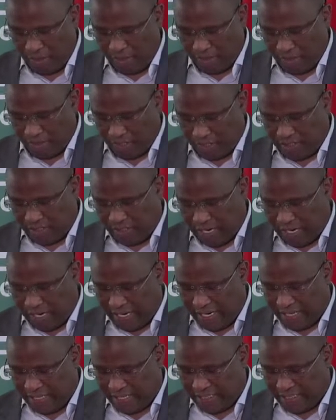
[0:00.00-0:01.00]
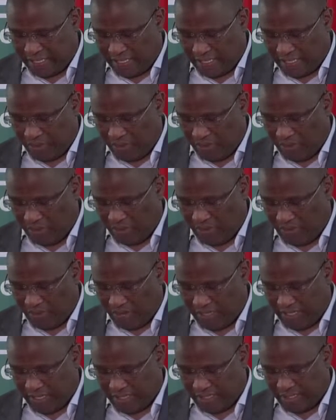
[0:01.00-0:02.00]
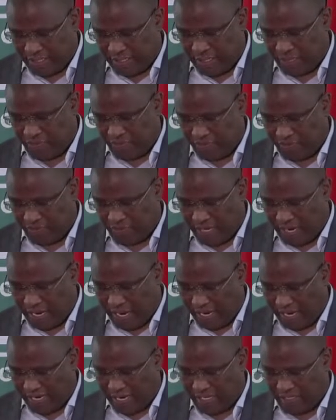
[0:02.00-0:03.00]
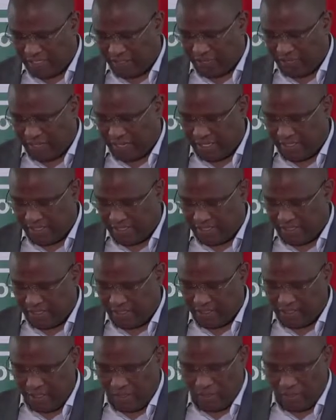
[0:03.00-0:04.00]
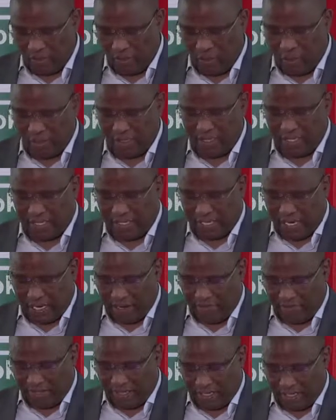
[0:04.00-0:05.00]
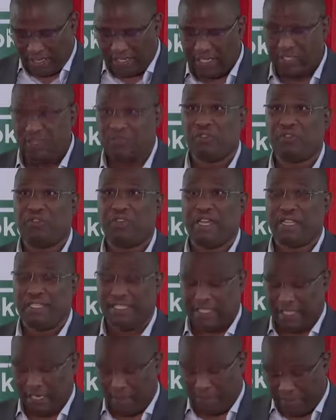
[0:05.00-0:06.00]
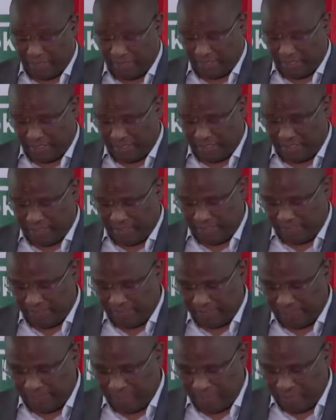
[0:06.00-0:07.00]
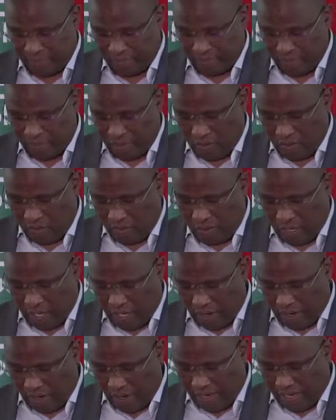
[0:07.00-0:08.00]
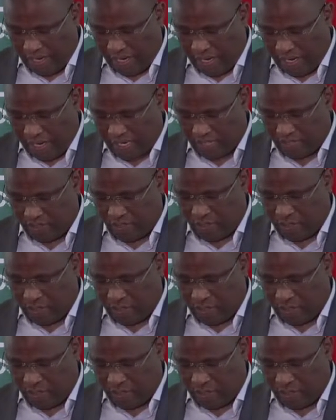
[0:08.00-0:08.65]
which is currently dealing with 459 active cases with a recovery rate of 93%. We are working hard to